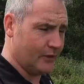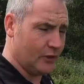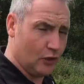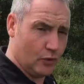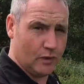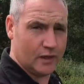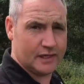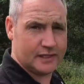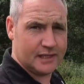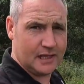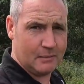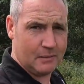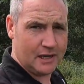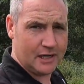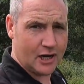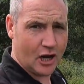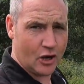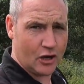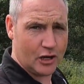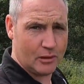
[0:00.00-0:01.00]
You would have seen me
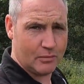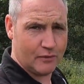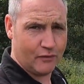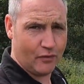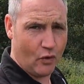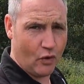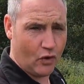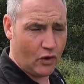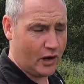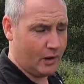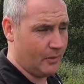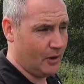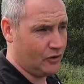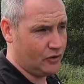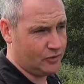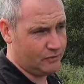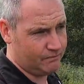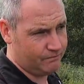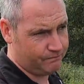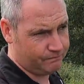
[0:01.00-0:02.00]
down here before
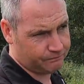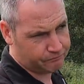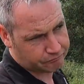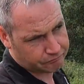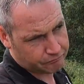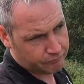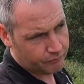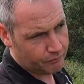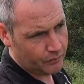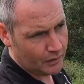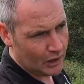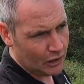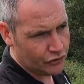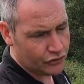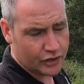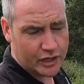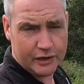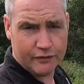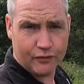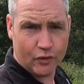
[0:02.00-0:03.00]
about
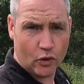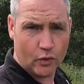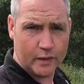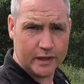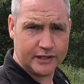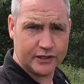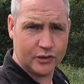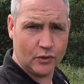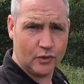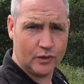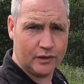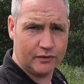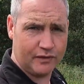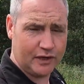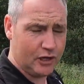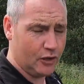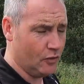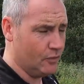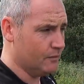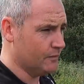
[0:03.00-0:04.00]
3-4 weeks ago on the
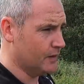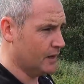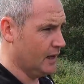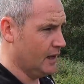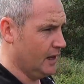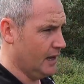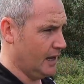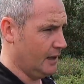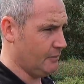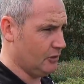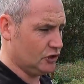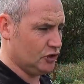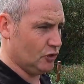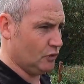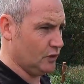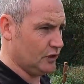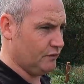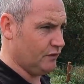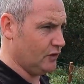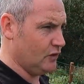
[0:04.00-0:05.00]
video. I'm not sure
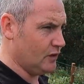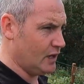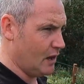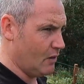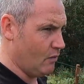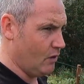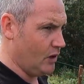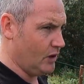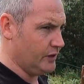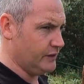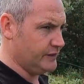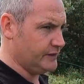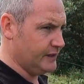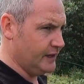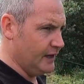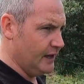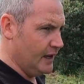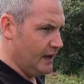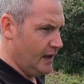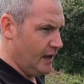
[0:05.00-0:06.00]
which video that was,
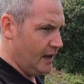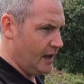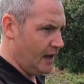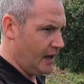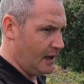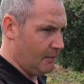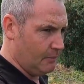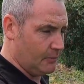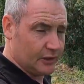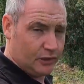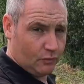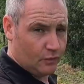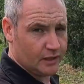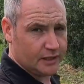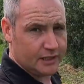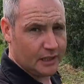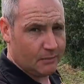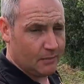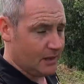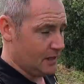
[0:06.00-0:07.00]
but you would
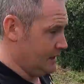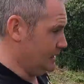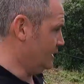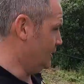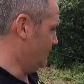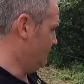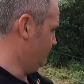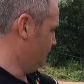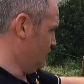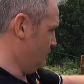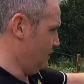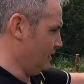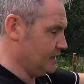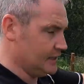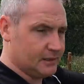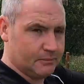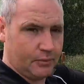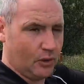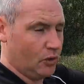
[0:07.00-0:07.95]
have seen me in here replacing